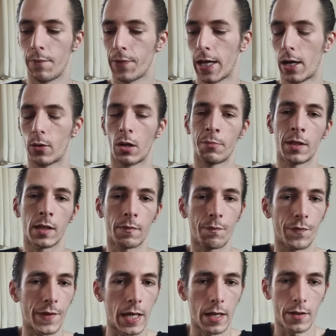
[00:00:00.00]
Now,
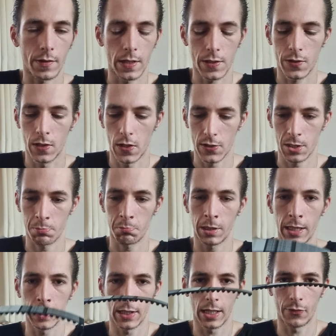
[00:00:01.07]
this doesn't
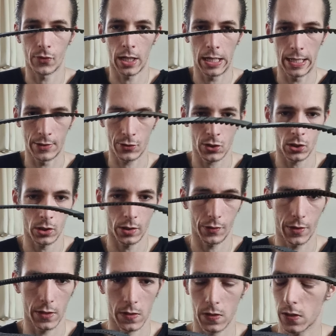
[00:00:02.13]
mean if I install
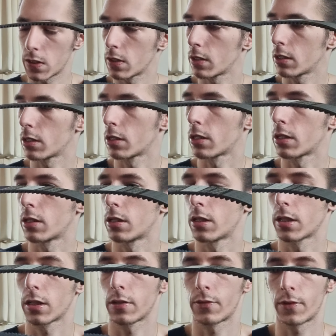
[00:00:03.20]
this
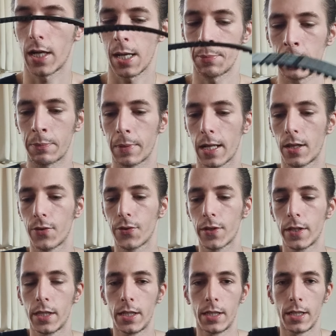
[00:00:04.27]
timing belt,
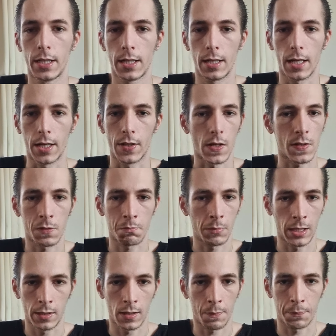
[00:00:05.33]
it doesn't
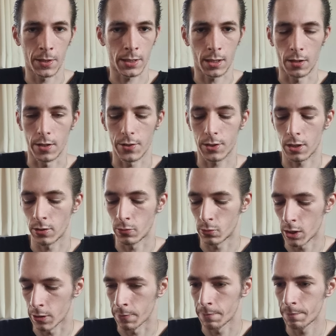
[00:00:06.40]
mean that my car is gonna
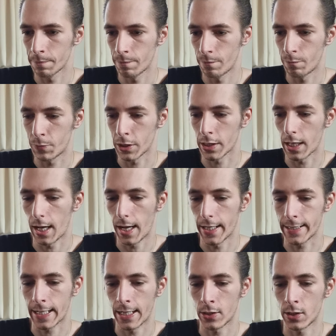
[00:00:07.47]
run. But
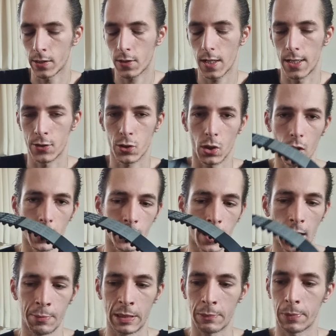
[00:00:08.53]
I cannot install a
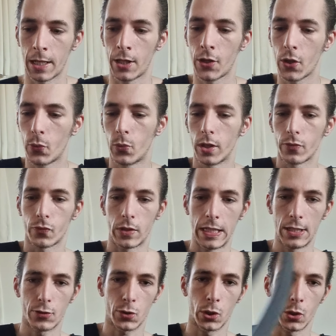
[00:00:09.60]
timing belt with
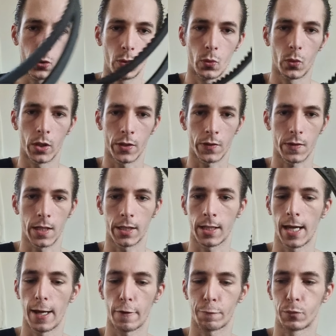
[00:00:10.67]
these two ones that
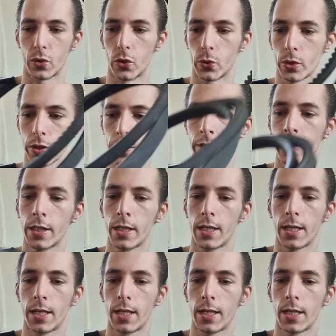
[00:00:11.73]
have broken.